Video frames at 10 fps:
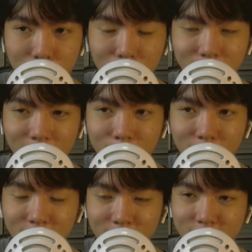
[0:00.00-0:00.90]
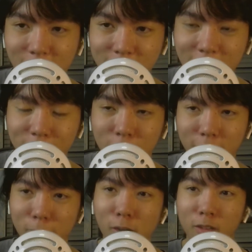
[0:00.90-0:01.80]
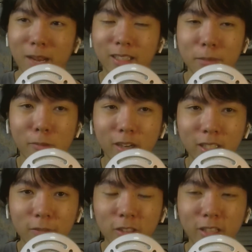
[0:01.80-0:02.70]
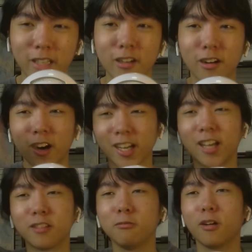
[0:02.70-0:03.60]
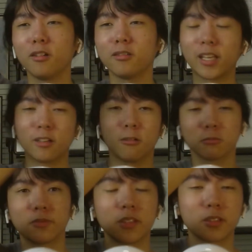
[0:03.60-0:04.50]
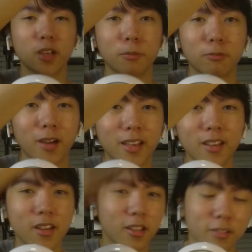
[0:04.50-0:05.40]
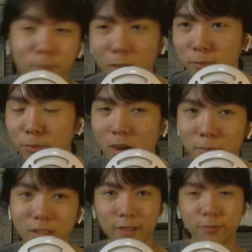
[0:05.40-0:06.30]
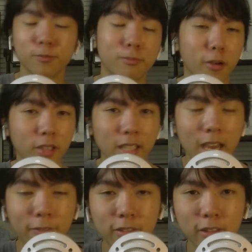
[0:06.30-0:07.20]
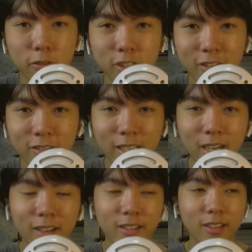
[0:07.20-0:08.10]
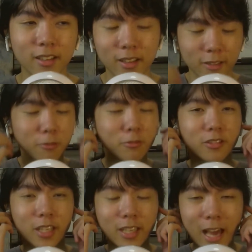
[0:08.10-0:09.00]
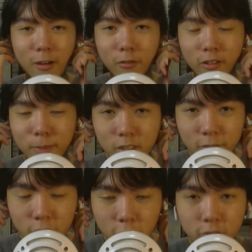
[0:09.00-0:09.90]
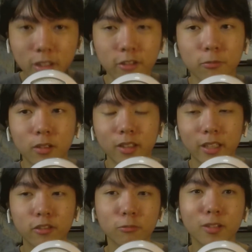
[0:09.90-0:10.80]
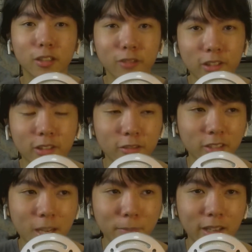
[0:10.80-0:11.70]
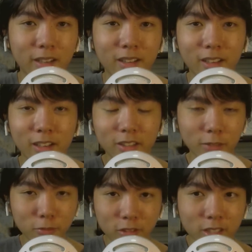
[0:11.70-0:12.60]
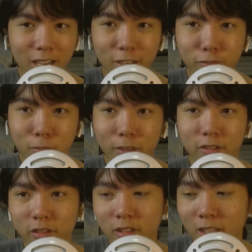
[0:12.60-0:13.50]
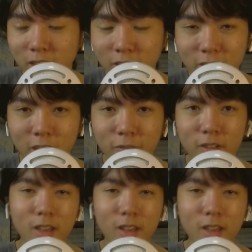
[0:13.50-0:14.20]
but like once they check that they have to like automatically mark anything, they're like, oh, I gotta do all like go all the way to the top right, bottom left, marking every single chest I got. It would just take hours, especially for those that just want to increase their stamina. Because they were just a casual player, just collecting stuff,